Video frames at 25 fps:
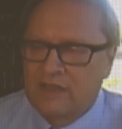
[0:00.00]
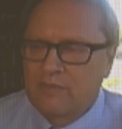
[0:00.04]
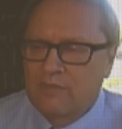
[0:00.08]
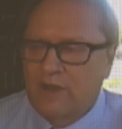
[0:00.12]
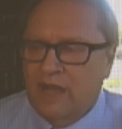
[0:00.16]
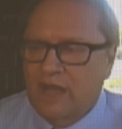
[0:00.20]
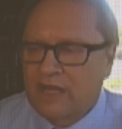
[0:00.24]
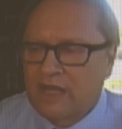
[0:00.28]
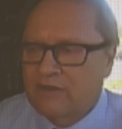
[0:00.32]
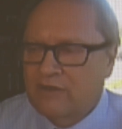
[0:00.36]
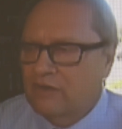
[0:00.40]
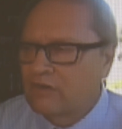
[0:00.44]
in
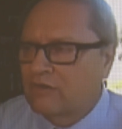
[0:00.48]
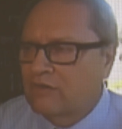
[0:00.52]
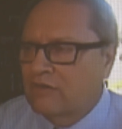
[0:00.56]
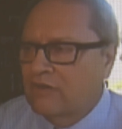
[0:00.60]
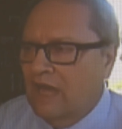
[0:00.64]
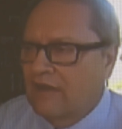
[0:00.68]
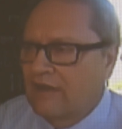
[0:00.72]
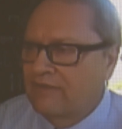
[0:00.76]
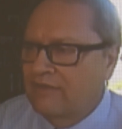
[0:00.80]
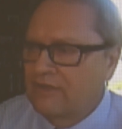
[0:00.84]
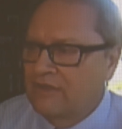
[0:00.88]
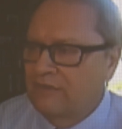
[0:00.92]

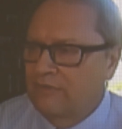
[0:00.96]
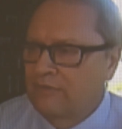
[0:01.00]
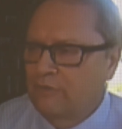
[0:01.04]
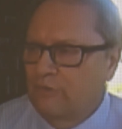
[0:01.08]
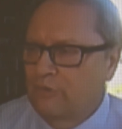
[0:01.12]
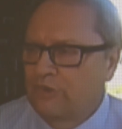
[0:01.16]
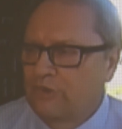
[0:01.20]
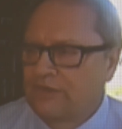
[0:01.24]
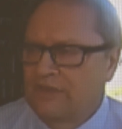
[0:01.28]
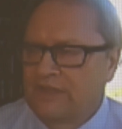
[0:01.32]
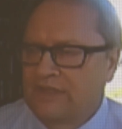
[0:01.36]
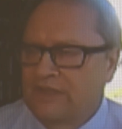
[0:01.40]
microgravity
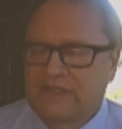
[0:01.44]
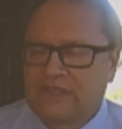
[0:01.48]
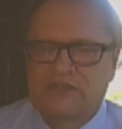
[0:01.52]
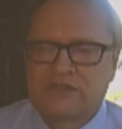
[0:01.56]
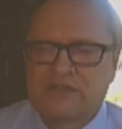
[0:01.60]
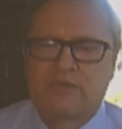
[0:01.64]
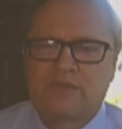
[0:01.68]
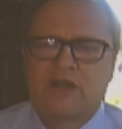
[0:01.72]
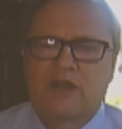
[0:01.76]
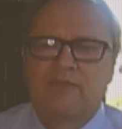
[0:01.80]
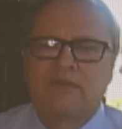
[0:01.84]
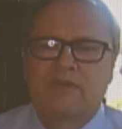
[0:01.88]
with the
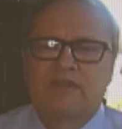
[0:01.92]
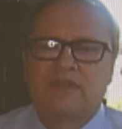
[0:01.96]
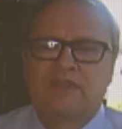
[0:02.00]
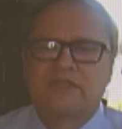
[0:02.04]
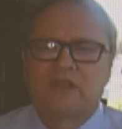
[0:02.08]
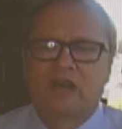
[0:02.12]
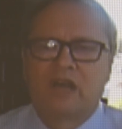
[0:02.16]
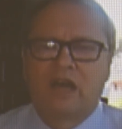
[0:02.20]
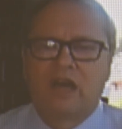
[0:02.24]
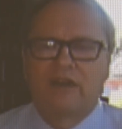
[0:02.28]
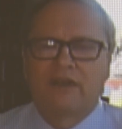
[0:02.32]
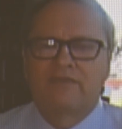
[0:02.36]
experiments
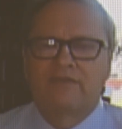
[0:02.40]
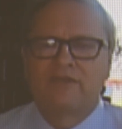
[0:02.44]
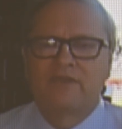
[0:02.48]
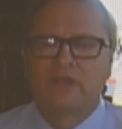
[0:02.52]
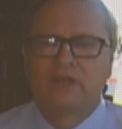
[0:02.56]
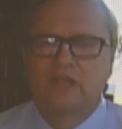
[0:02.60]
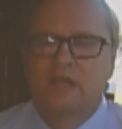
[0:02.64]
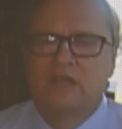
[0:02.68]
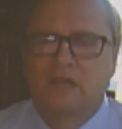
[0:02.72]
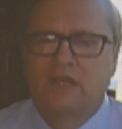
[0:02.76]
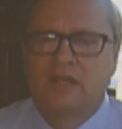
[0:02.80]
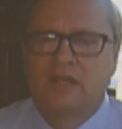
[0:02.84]
on.